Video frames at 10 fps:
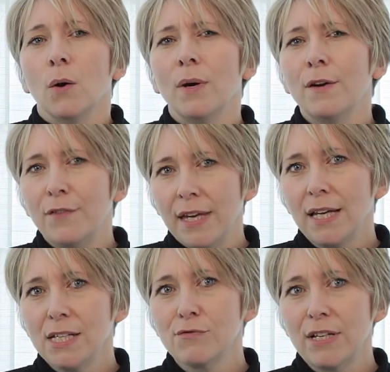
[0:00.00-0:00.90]
When a
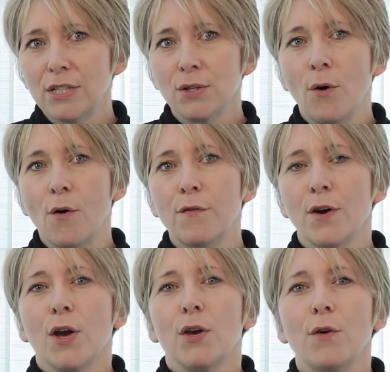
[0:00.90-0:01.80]
vehicle is written off,
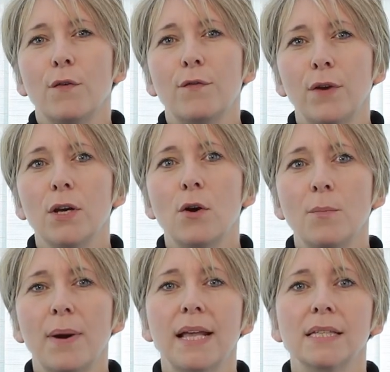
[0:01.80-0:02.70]
your fully
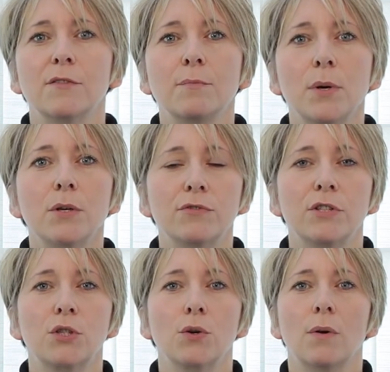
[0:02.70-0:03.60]
comprehensive motor
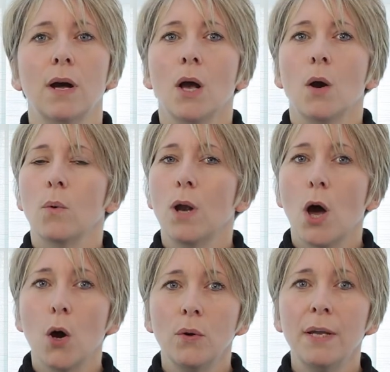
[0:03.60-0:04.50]
insurer will
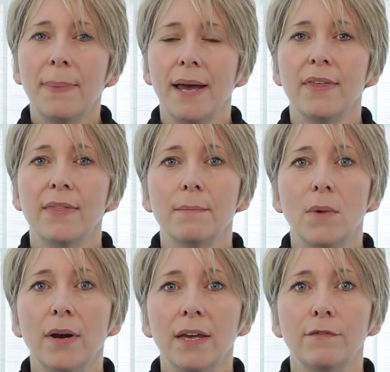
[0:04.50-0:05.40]
only pay the
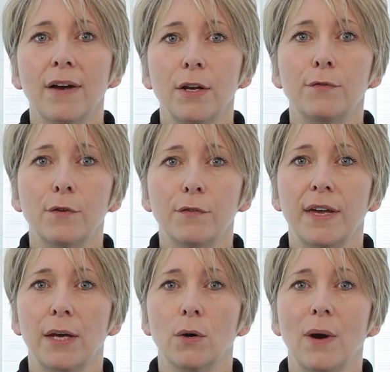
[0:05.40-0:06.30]
market value of your
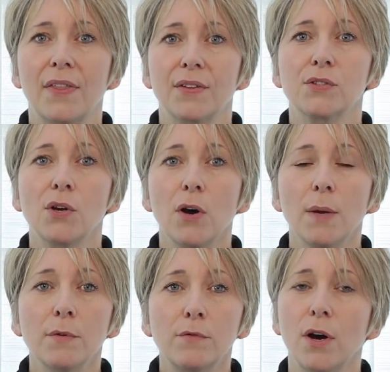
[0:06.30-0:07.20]
vehicle at the
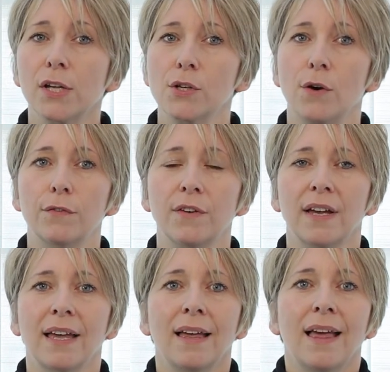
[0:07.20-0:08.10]
time of write-off,
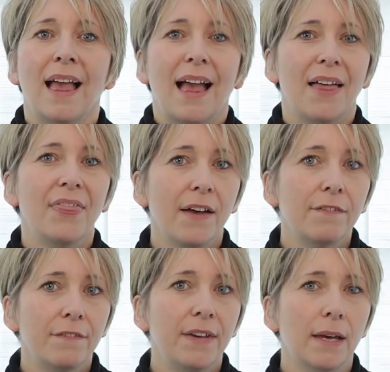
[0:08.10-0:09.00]
and that
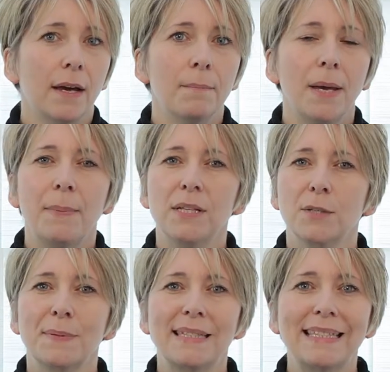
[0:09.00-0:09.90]
figure may be
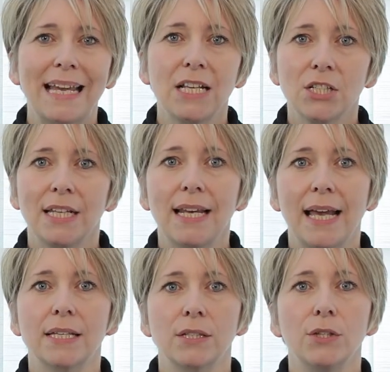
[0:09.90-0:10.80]
substantially
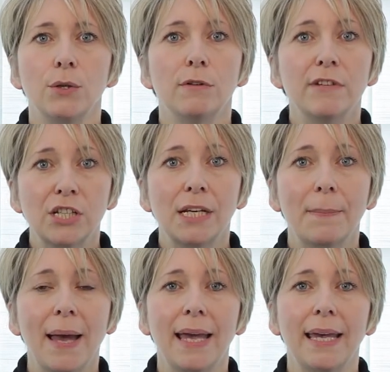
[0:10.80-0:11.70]
less than you originally
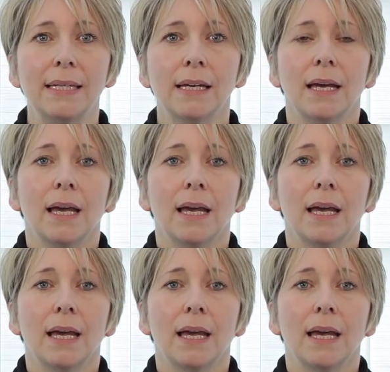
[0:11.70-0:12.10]
paid,